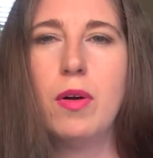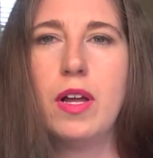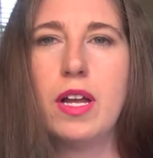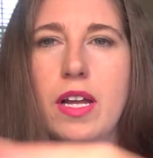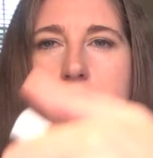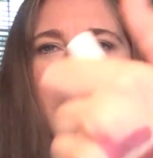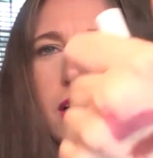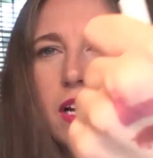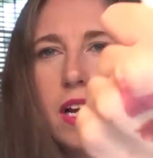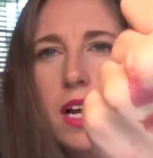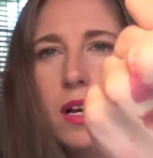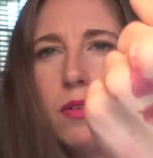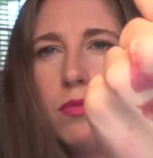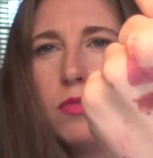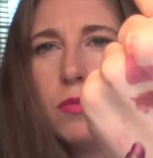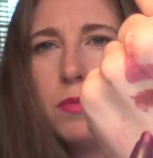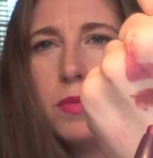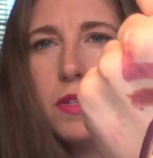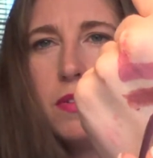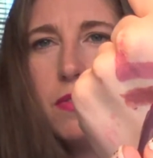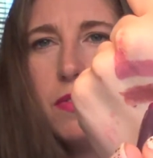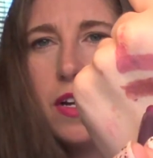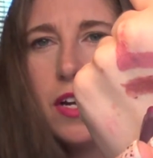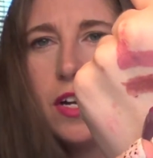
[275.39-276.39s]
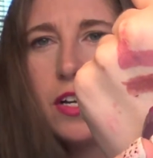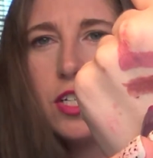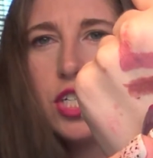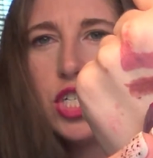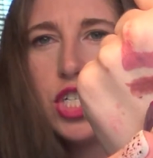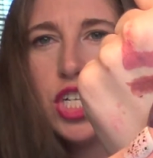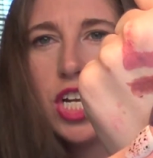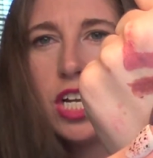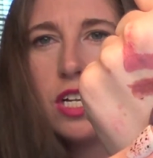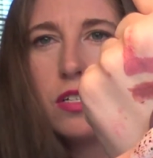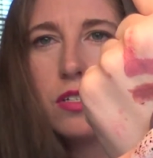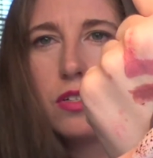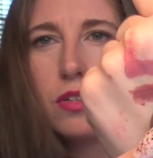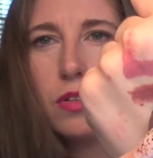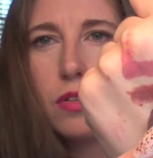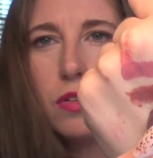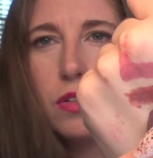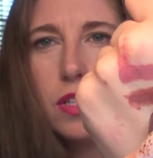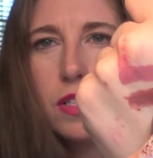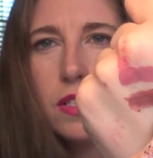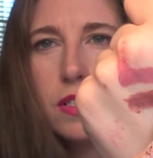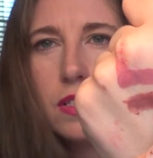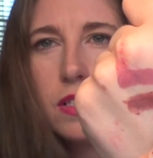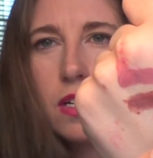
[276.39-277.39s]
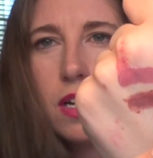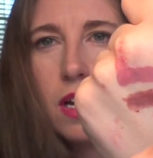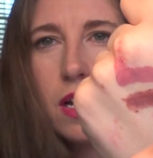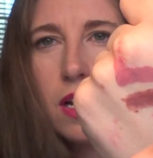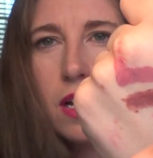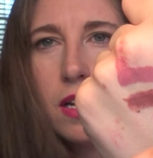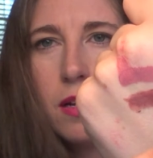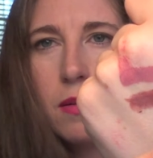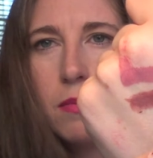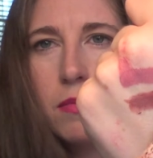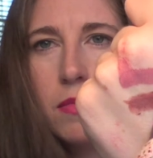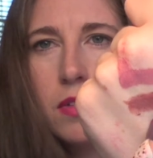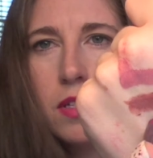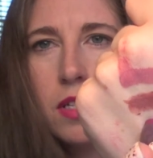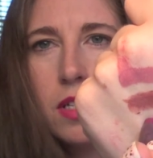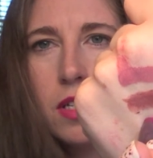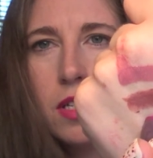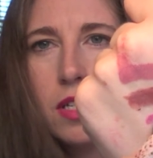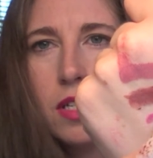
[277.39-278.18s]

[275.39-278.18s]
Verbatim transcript: and I will be very gentle this time